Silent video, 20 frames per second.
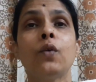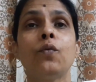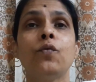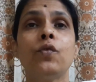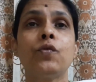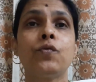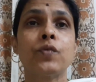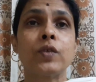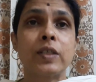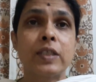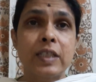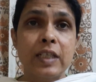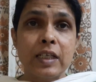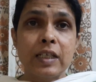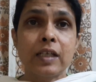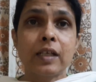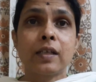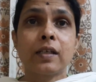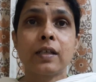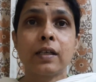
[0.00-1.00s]
which was
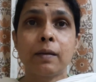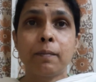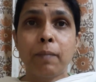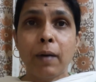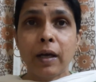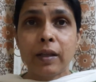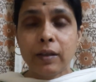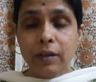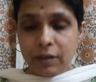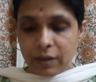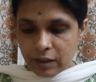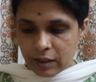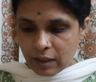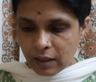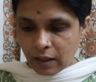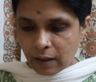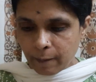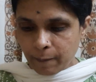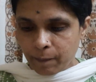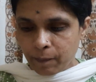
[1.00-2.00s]
detected by the
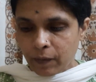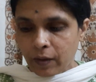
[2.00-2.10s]
radar.